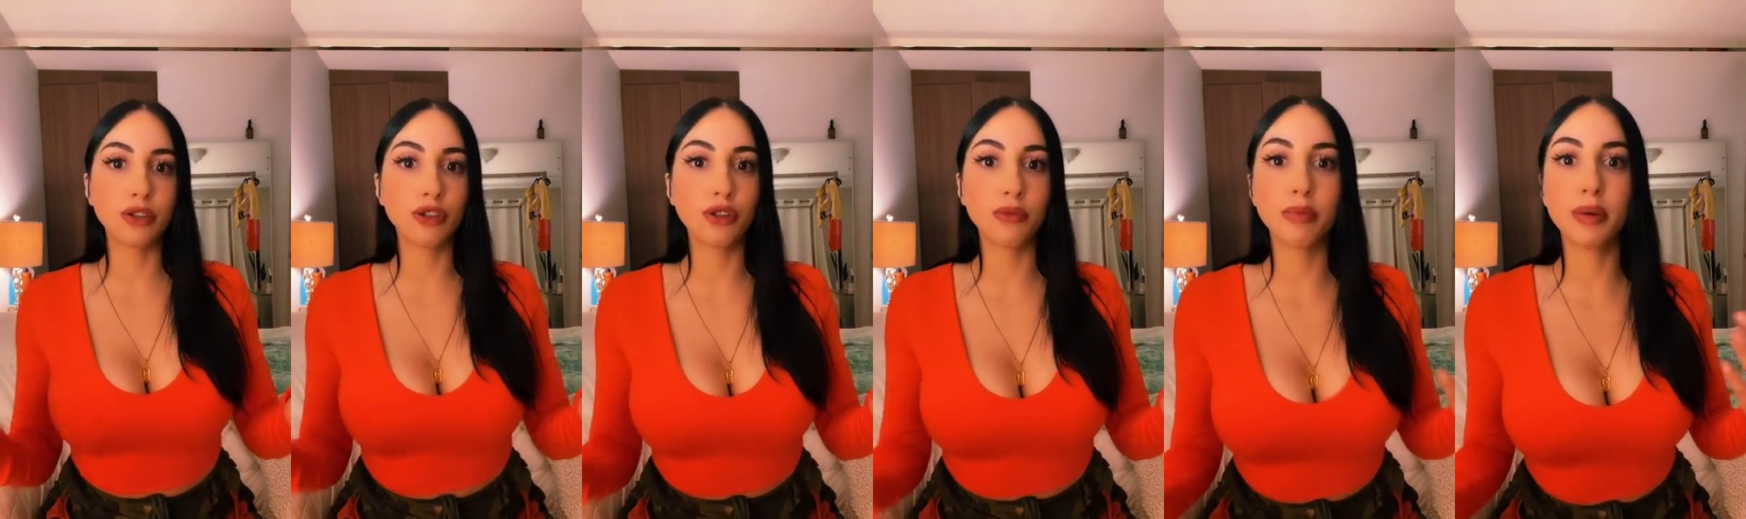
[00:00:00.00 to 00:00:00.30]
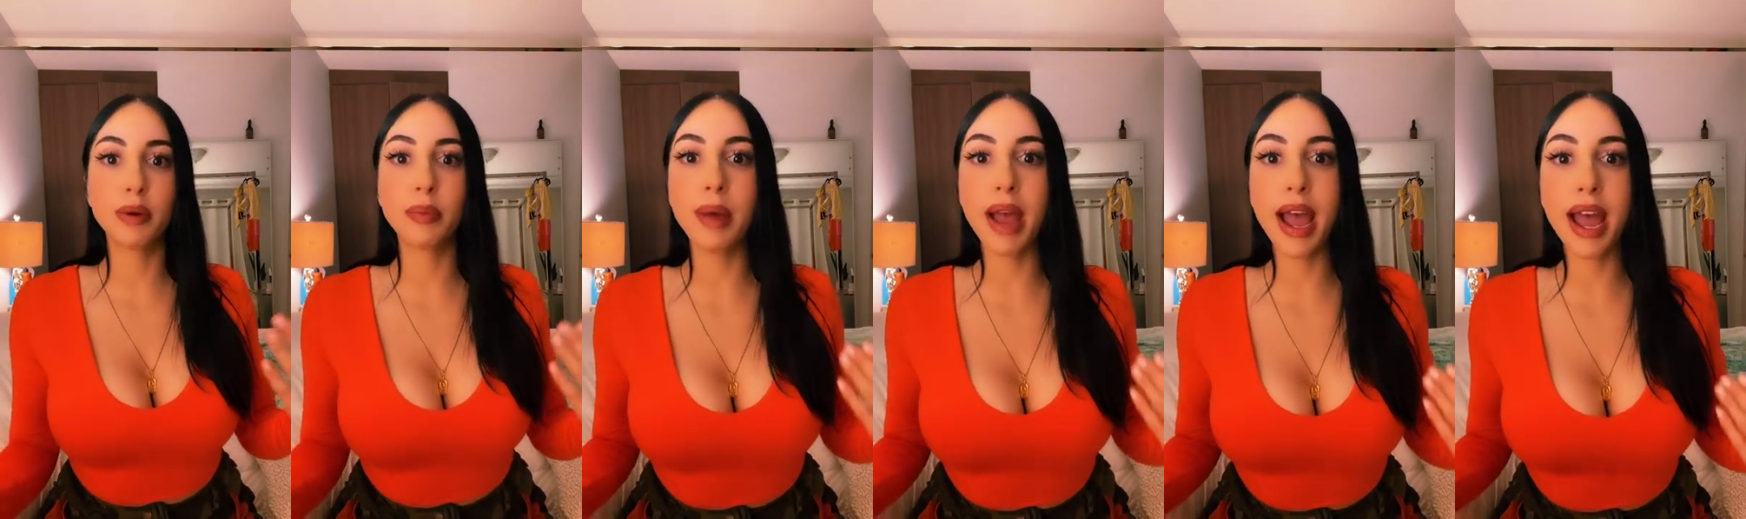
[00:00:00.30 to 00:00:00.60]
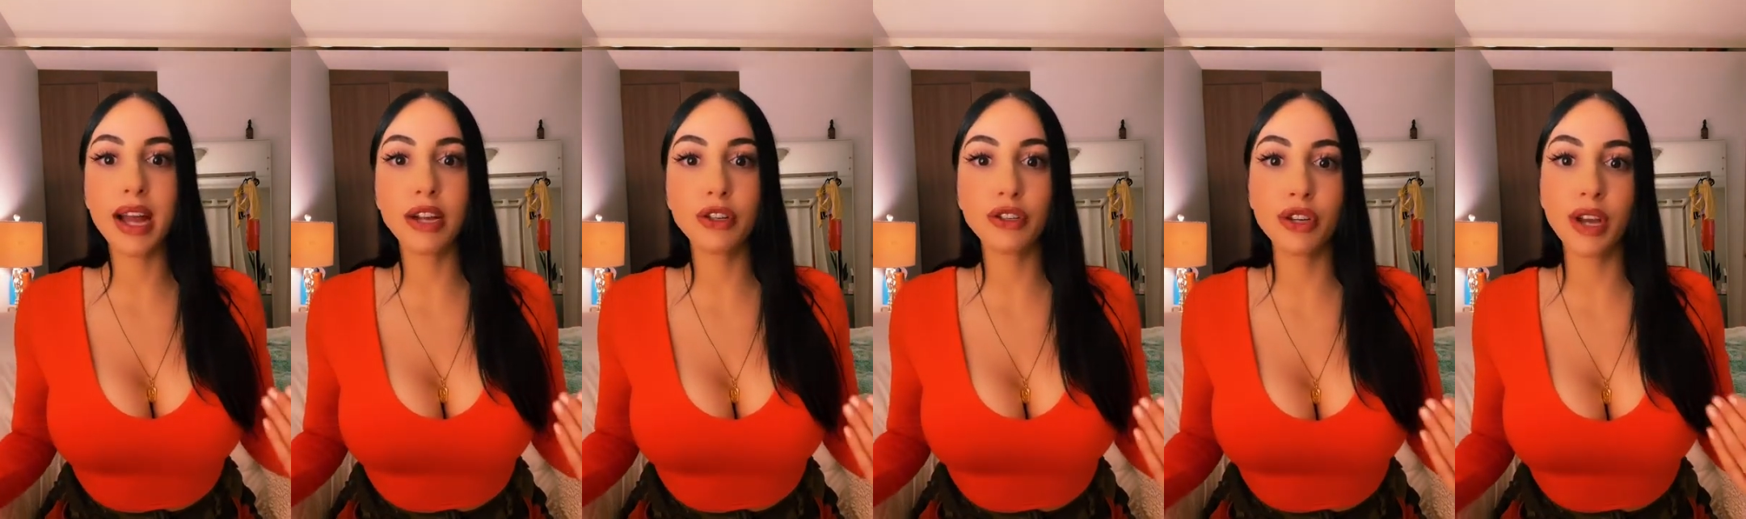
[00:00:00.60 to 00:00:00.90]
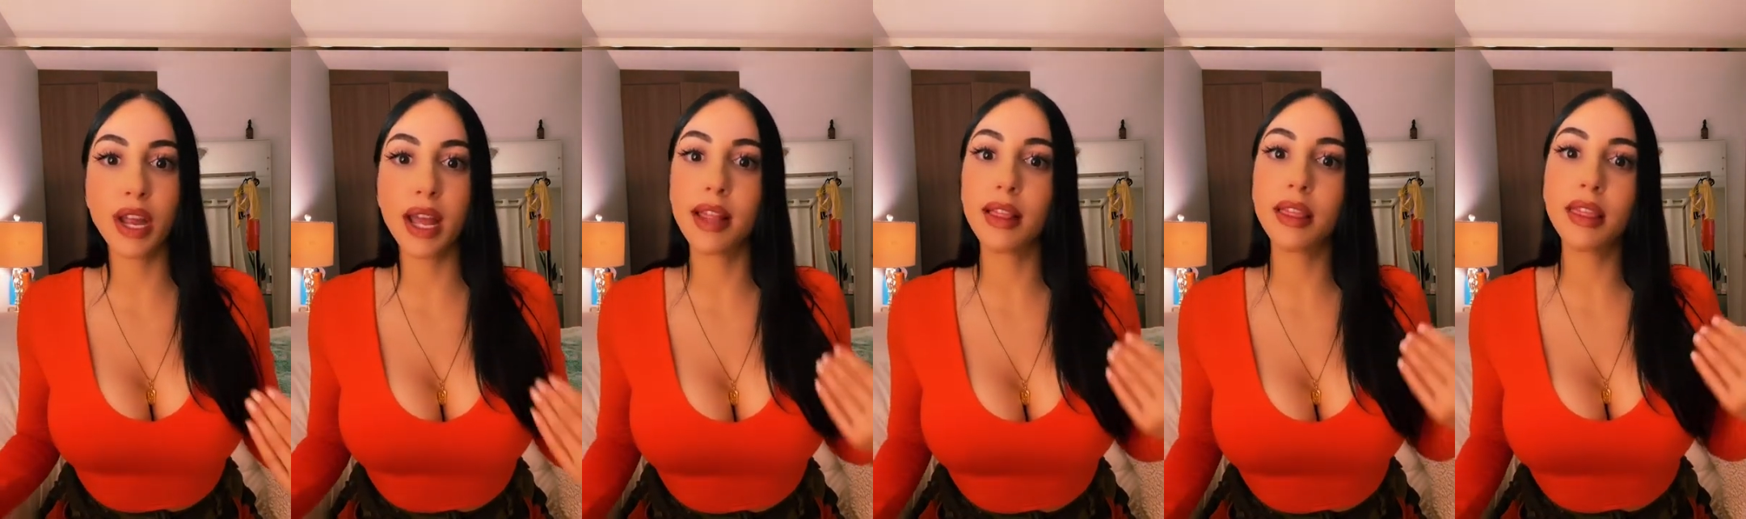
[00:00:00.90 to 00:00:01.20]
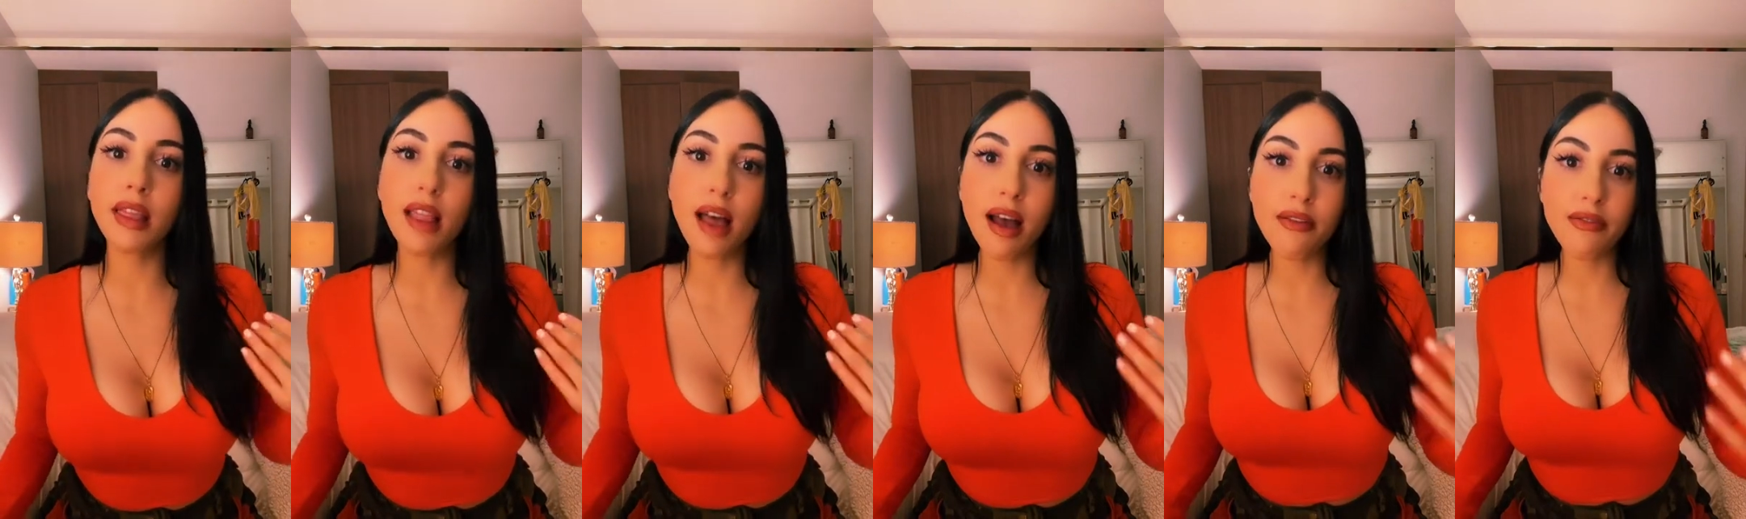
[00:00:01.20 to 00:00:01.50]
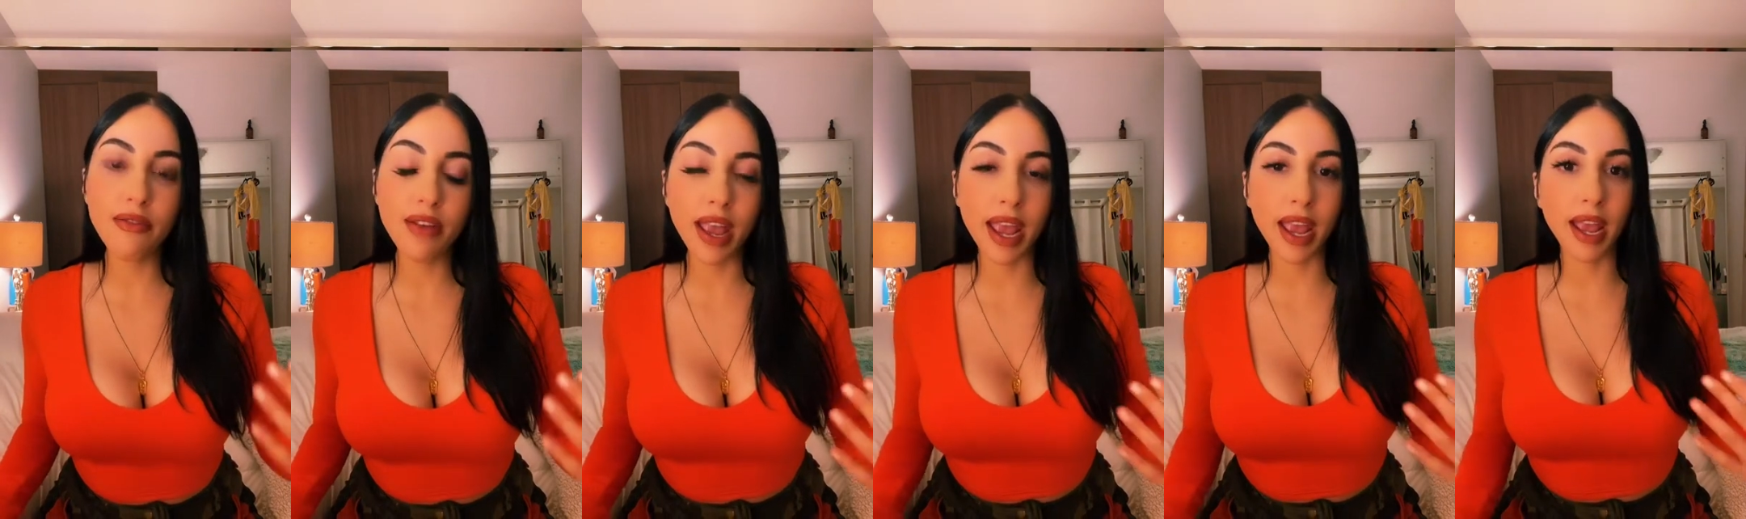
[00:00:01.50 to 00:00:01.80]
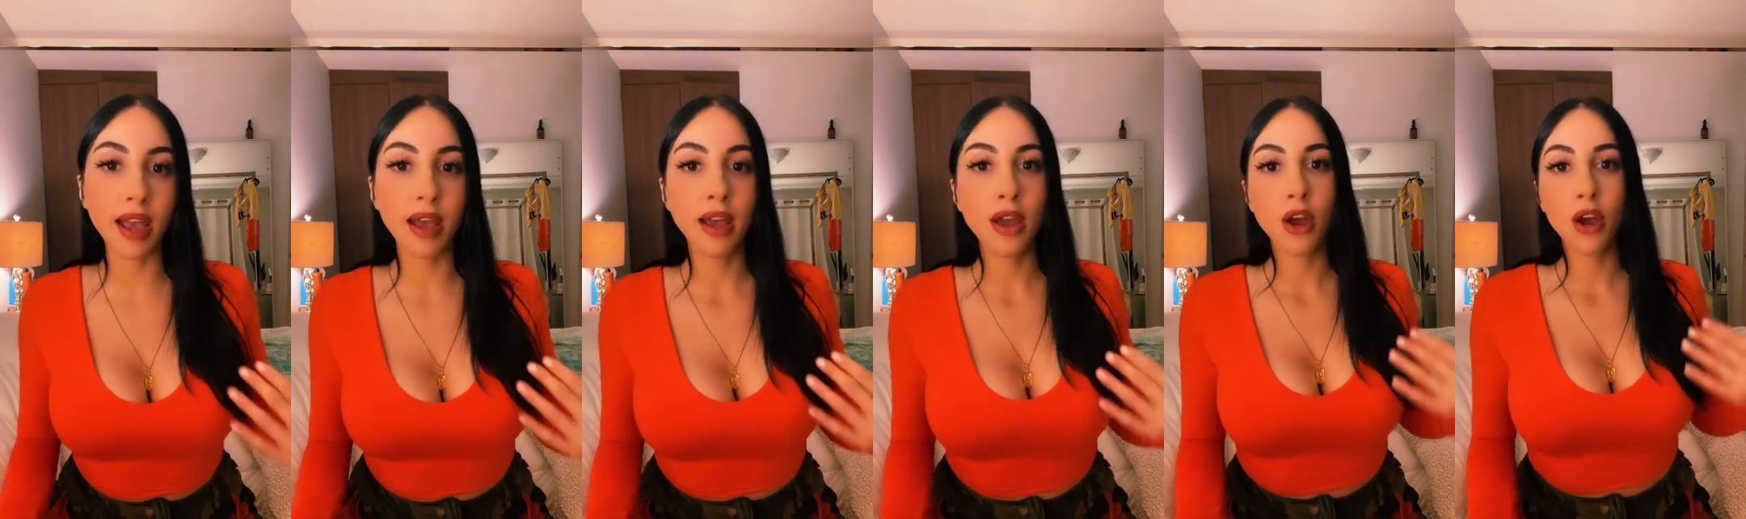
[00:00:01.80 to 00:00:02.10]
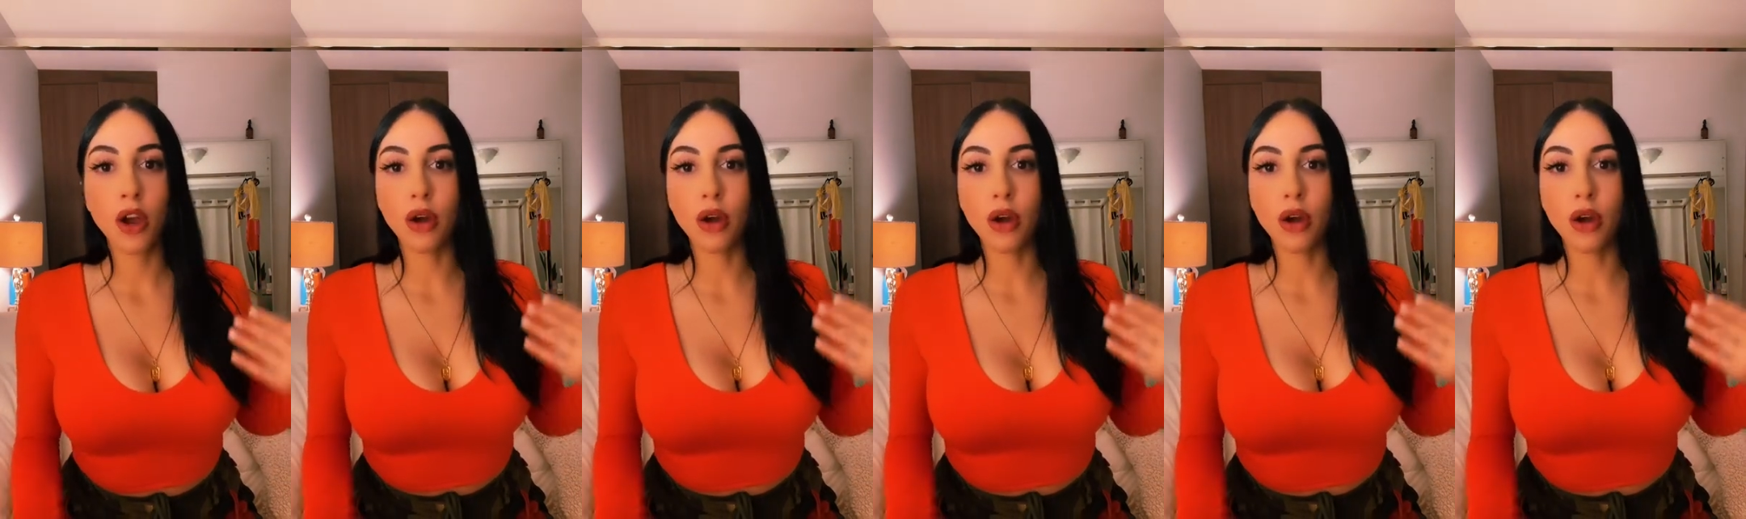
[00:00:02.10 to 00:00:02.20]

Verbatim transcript: super passionate, loving,